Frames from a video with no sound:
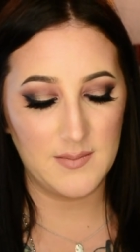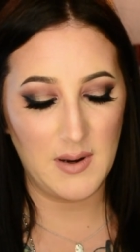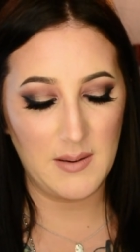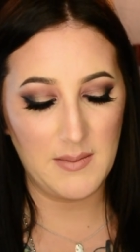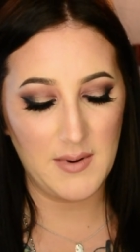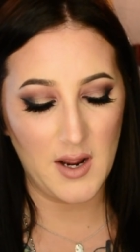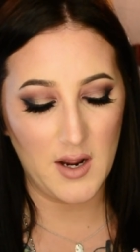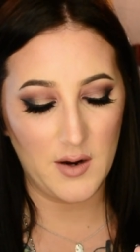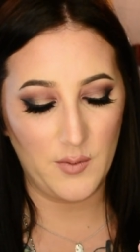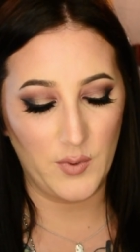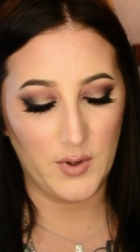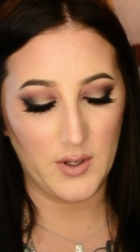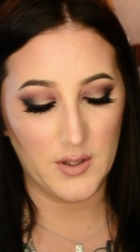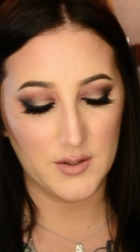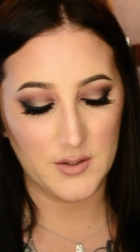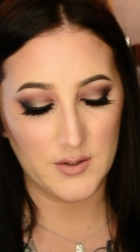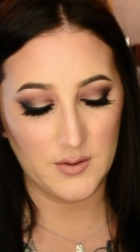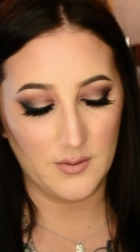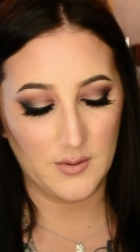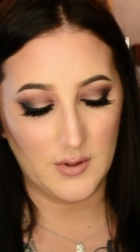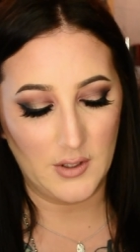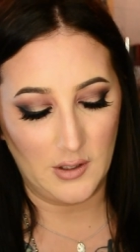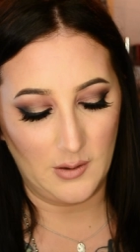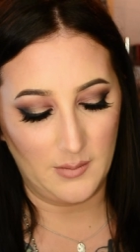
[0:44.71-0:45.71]
Maybe I will
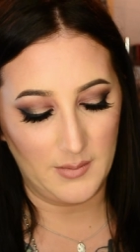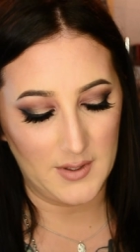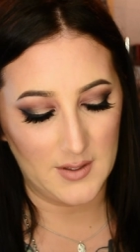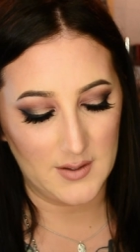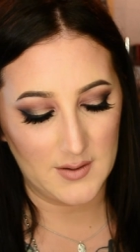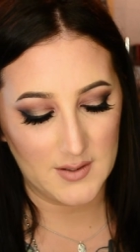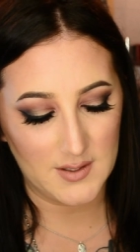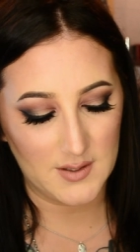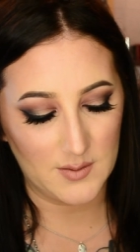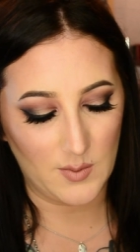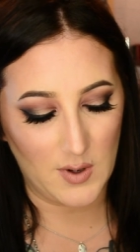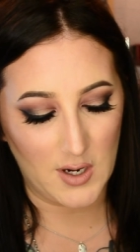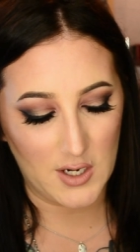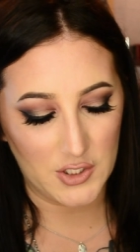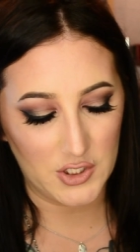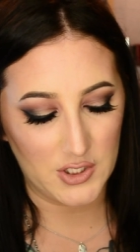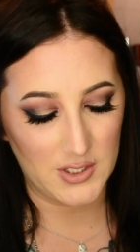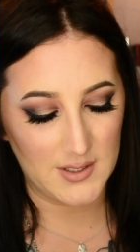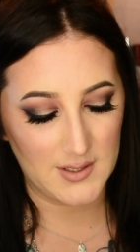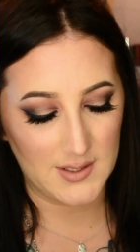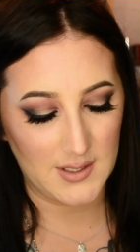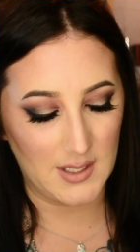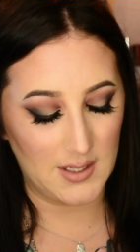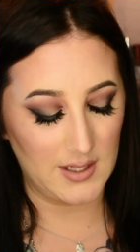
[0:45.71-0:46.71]
do a little bit of
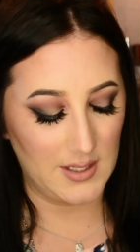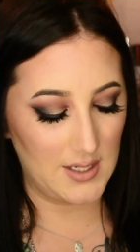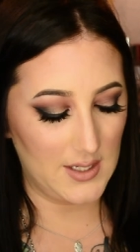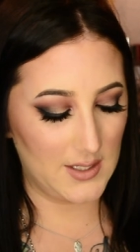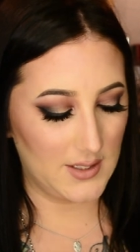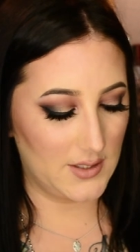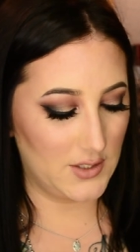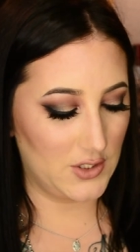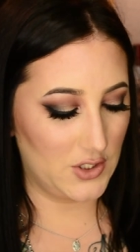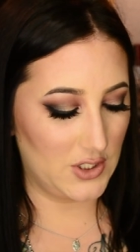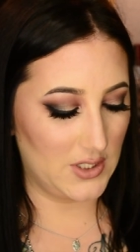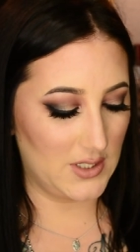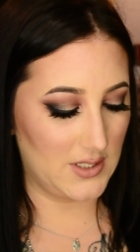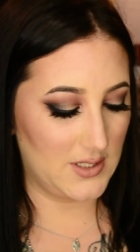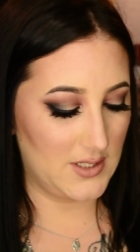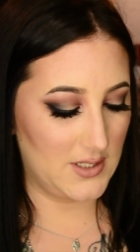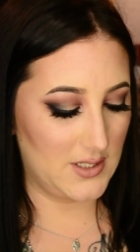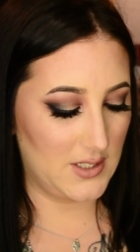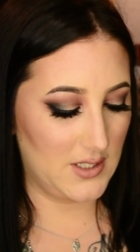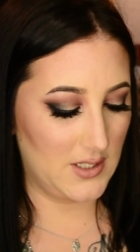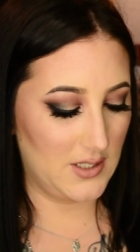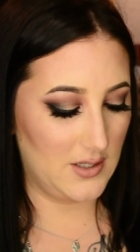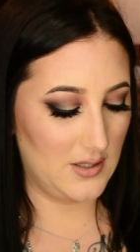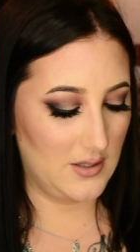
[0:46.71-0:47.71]
swatches on these,
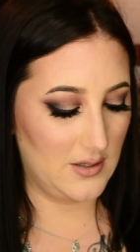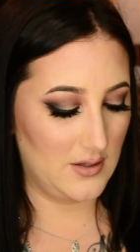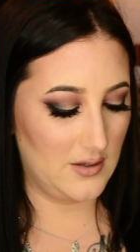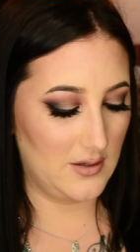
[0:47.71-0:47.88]
just